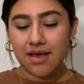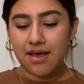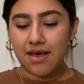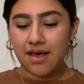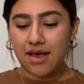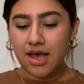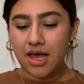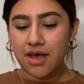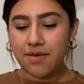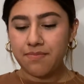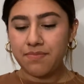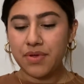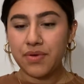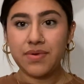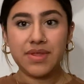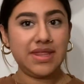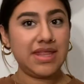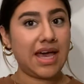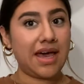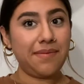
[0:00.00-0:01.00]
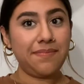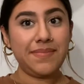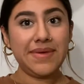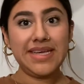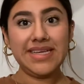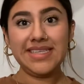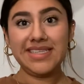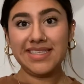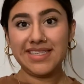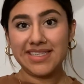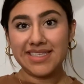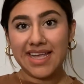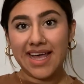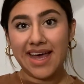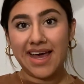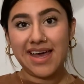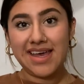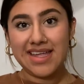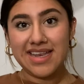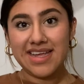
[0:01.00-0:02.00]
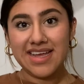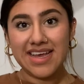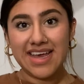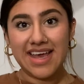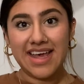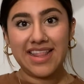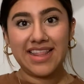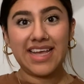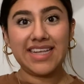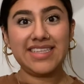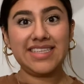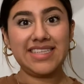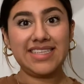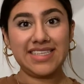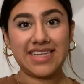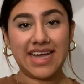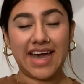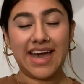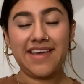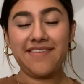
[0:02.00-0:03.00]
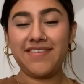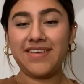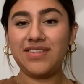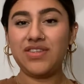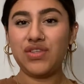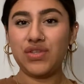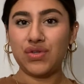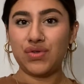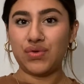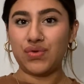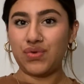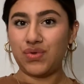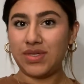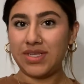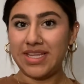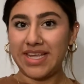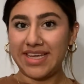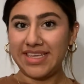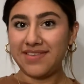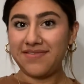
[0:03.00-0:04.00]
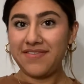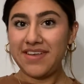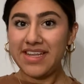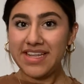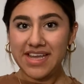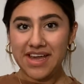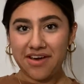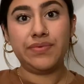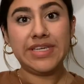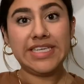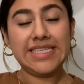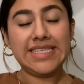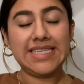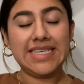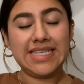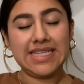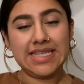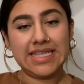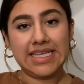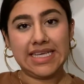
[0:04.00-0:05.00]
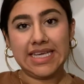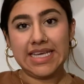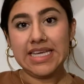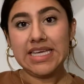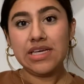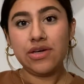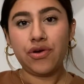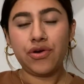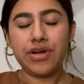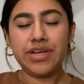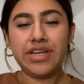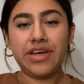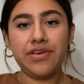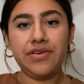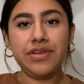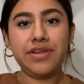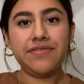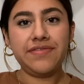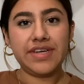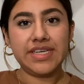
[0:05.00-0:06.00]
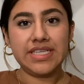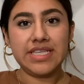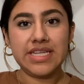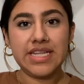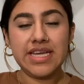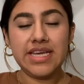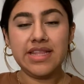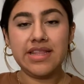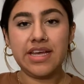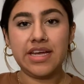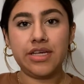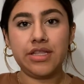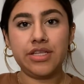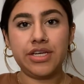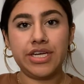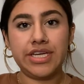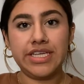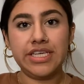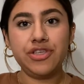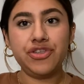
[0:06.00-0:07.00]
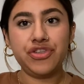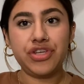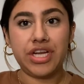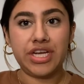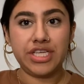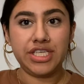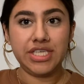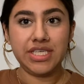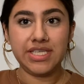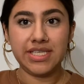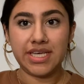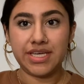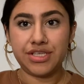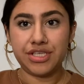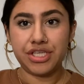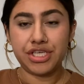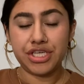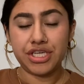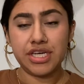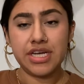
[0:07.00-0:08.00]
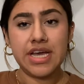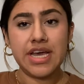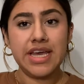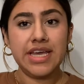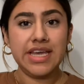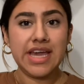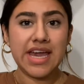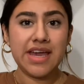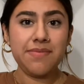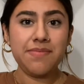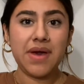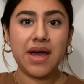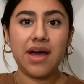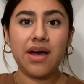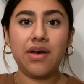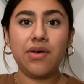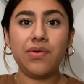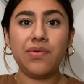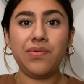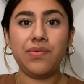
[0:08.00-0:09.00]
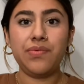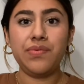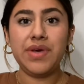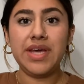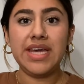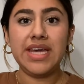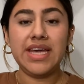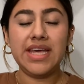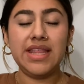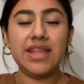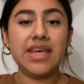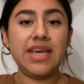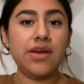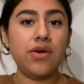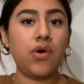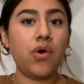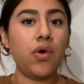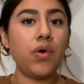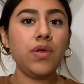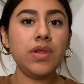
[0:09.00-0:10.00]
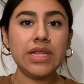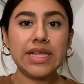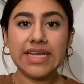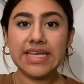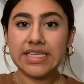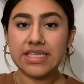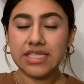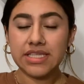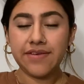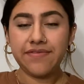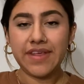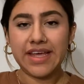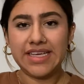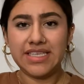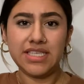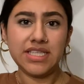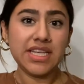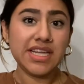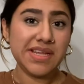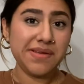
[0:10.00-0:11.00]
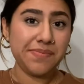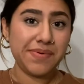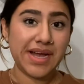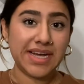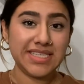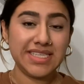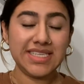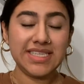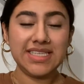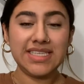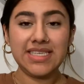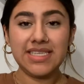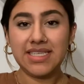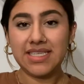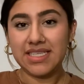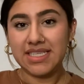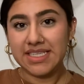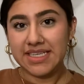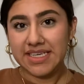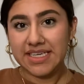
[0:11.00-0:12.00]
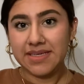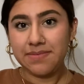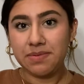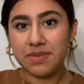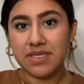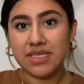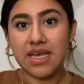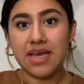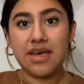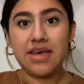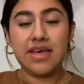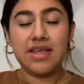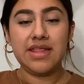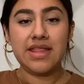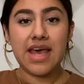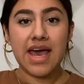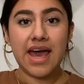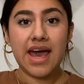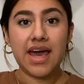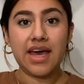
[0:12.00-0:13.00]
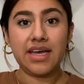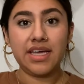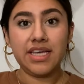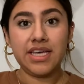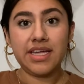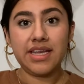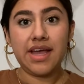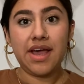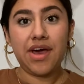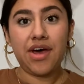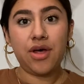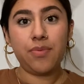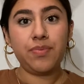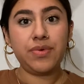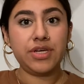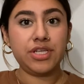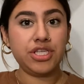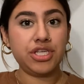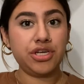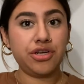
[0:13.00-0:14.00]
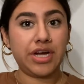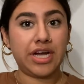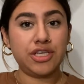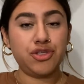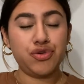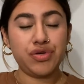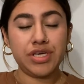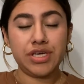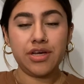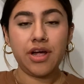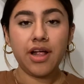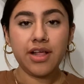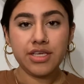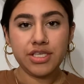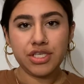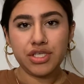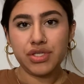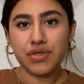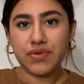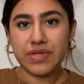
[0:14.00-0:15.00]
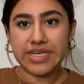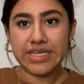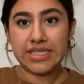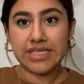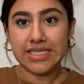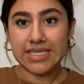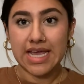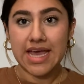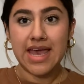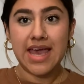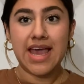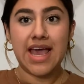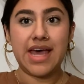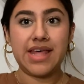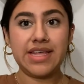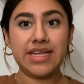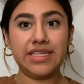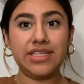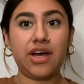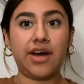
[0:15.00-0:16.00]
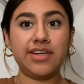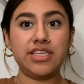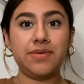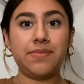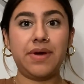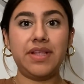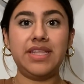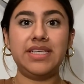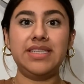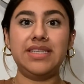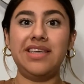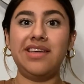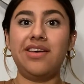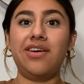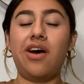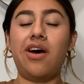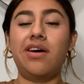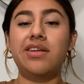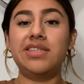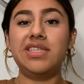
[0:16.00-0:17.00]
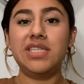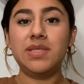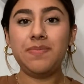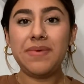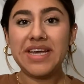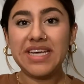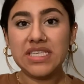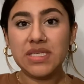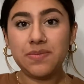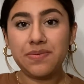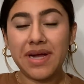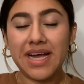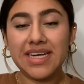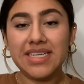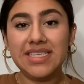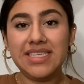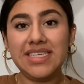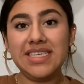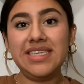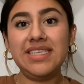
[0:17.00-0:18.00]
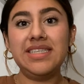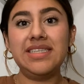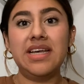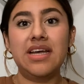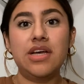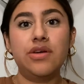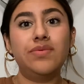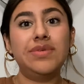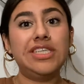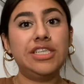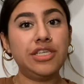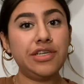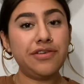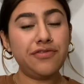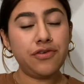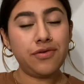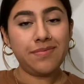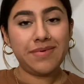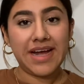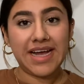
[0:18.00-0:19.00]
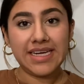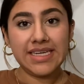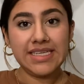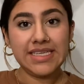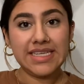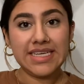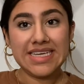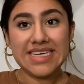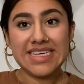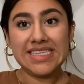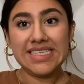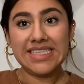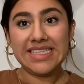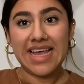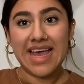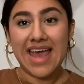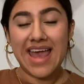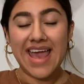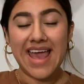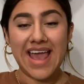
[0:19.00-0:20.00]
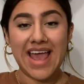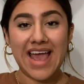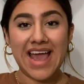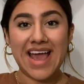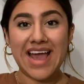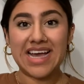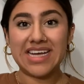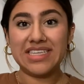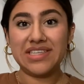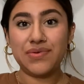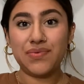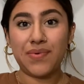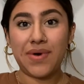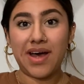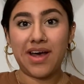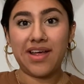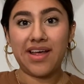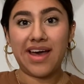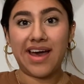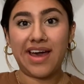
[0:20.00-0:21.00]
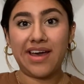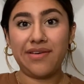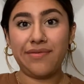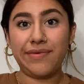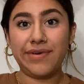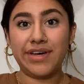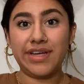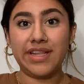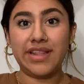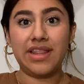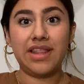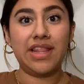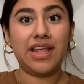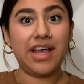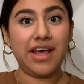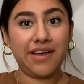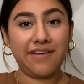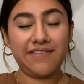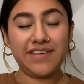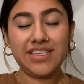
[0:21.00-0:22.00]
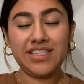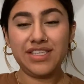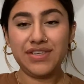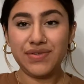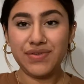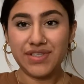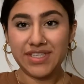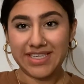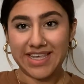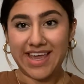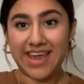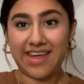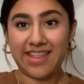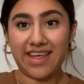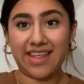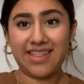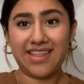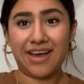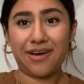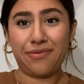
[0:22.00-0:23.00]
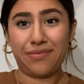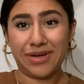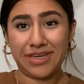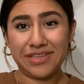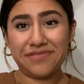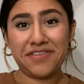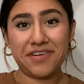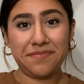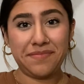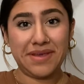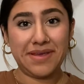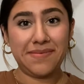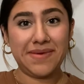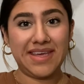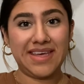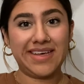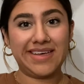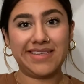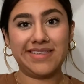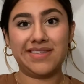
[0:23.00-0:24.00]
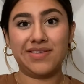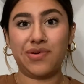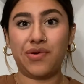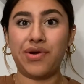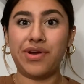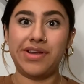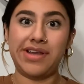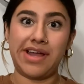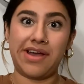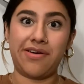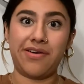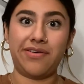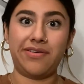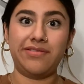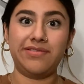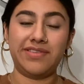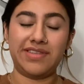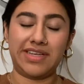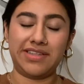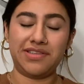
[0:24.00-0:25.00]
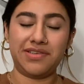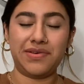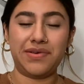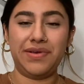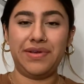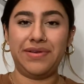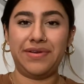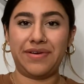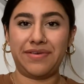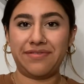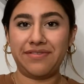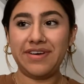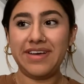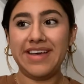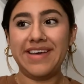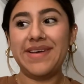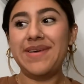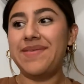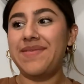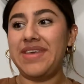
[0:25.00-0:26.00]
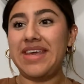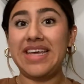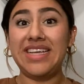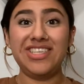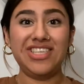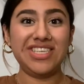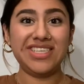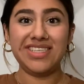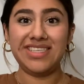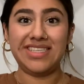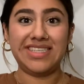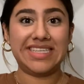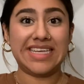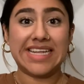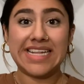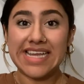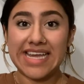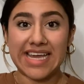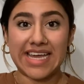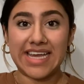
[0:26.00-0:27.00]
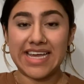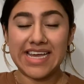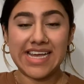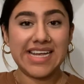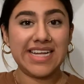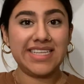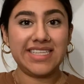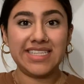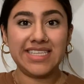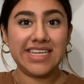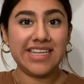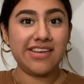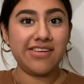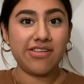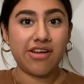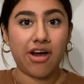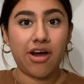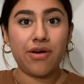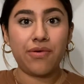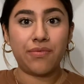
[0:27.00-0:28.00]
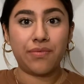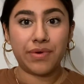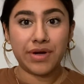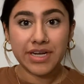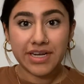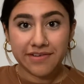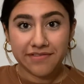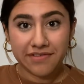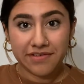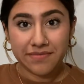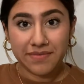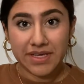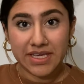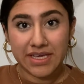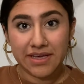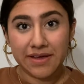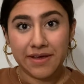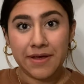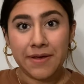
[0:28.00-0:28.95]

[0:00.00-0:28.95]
But with that being said, let's dive into today's video. Recently, Cornell University, their Learning Strategy Center, came out with a whole list of like study practices and tips that could help undergraduate college students. And they talked about this thing called space practice, retrieval practice, and while I would love to say that that worked for me because Cornell said so, you know, it just didn't. It did not work for me.